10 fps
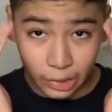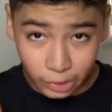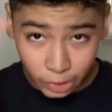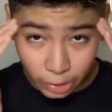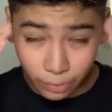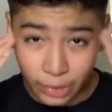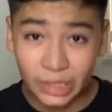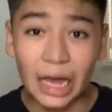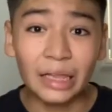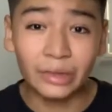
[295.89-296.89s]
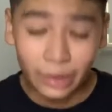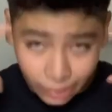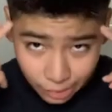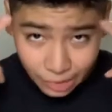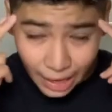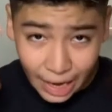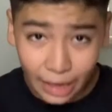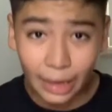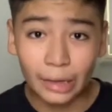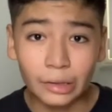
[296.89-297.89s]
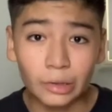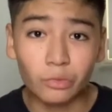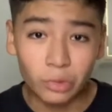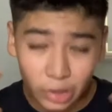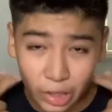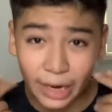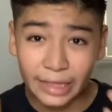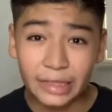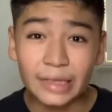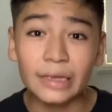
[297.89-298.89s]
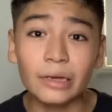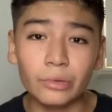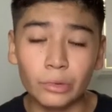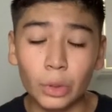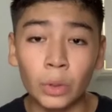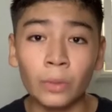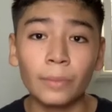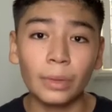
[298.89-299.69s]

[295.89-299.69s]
good mentality in his head, like those good ideas, you know,